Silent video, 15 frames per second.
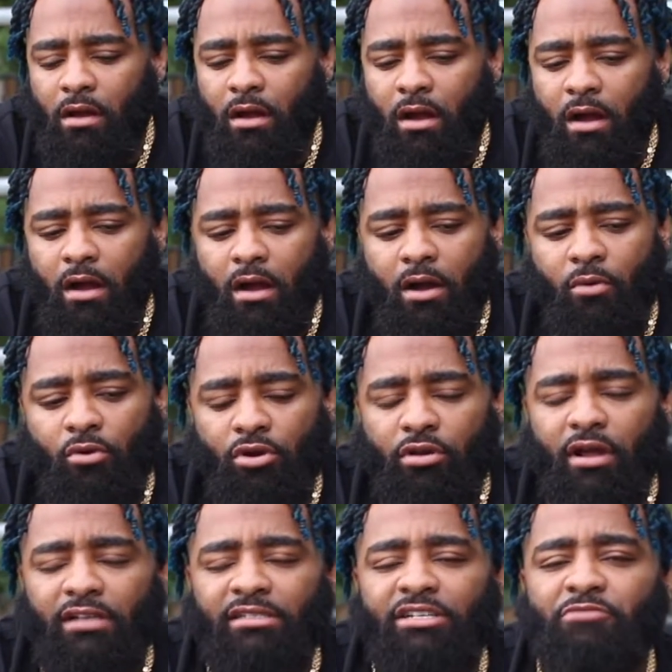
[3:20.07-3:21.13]
Uh, where
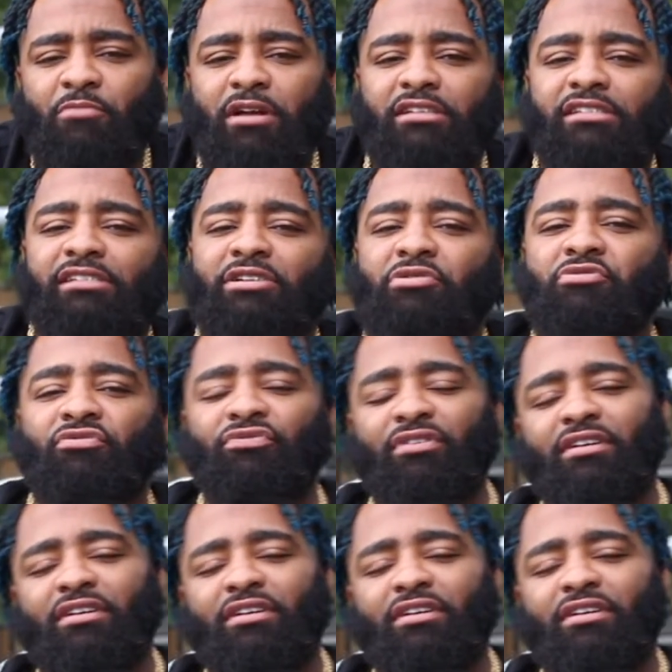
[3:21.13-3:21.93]
do I see myself?